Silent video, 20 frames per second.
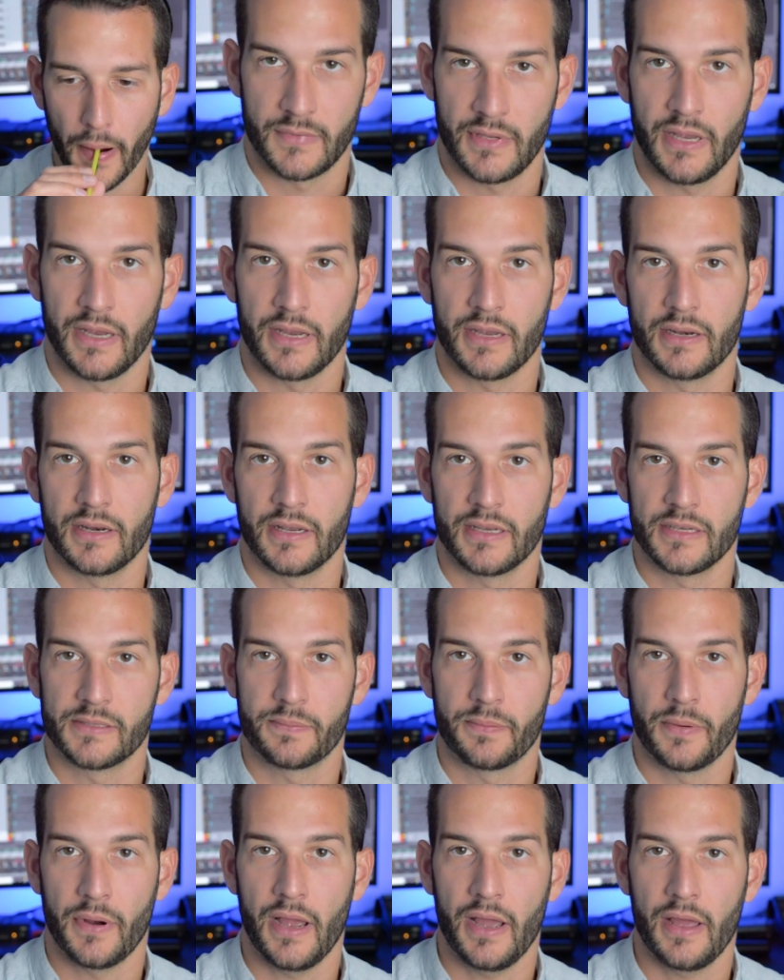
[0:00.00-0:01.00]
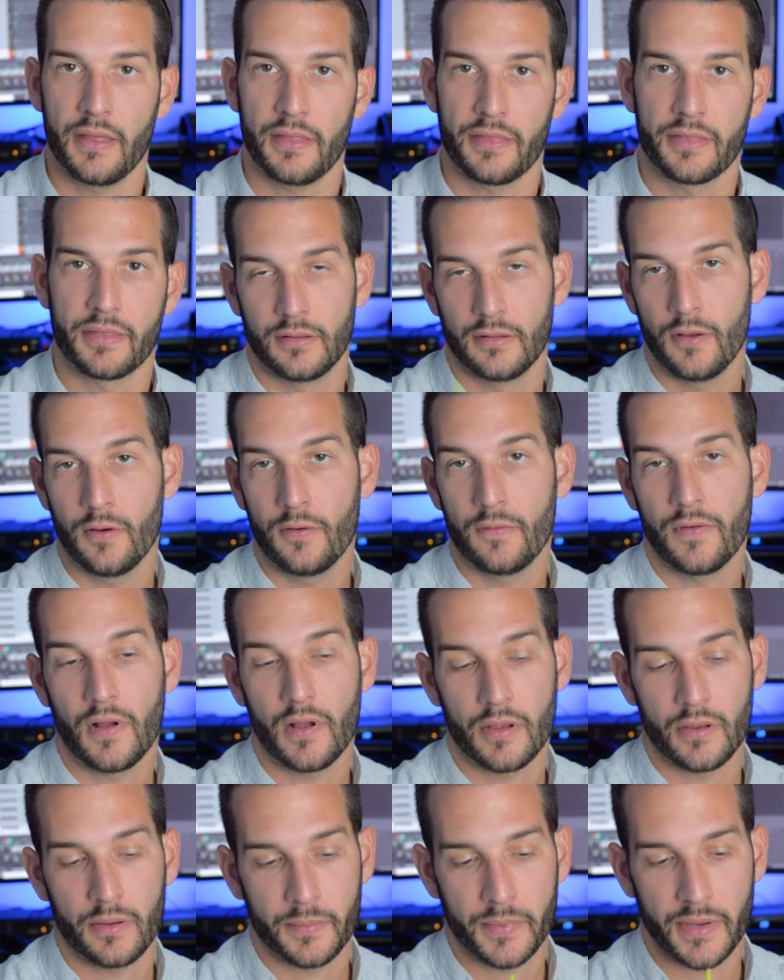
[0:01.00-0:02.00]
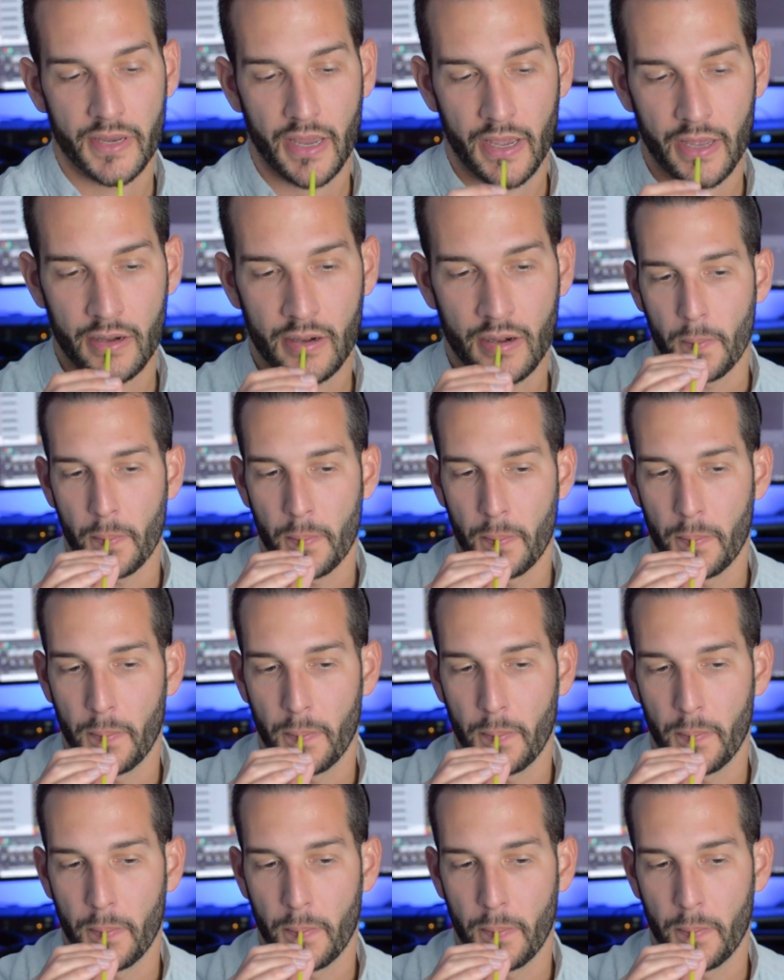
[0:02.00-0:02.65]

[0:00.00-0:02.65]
Take a nice breath, low volume again.